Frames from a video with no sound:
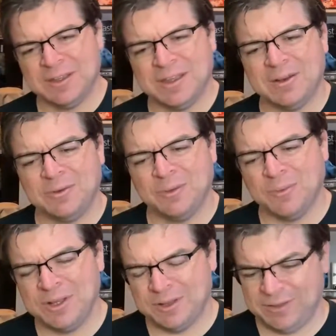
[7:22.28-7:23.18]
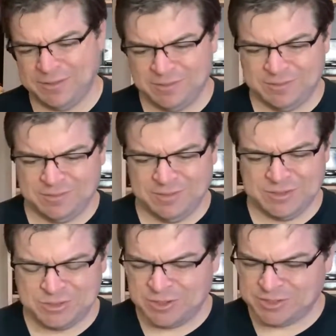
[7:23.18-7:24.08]
I don't know what
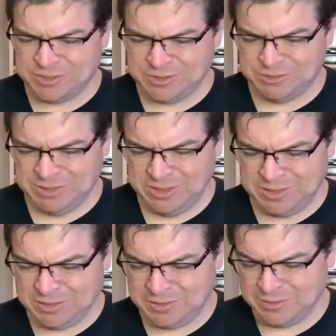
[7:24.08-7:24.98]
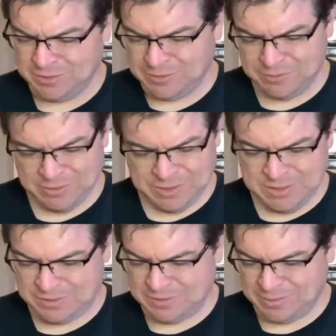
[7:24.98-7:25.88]
instructions you need for
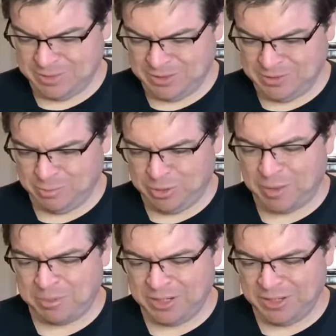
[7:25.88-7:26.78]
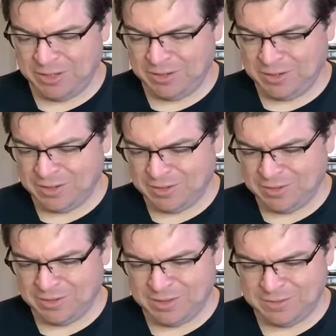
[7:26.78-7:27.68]
this. I mean, you pop it in
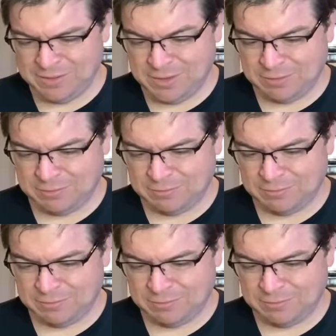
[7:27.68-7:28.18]
and that's it.